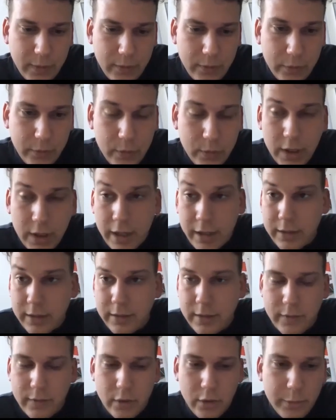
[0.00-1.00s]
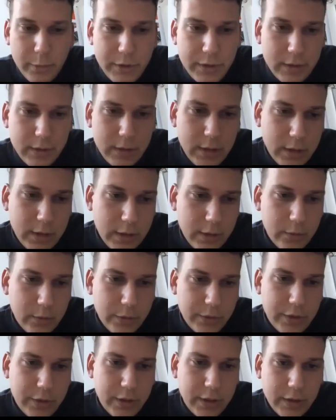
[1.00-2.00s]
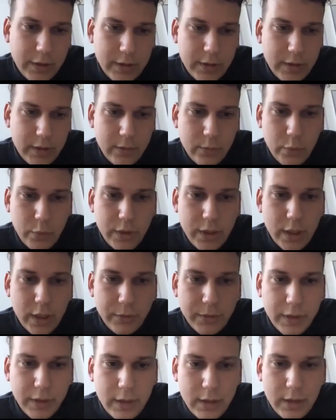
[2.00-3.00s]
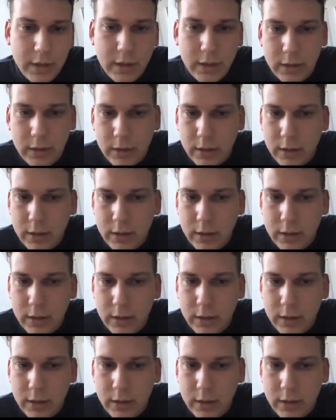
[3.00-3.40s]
fully undeveloped. It was just without any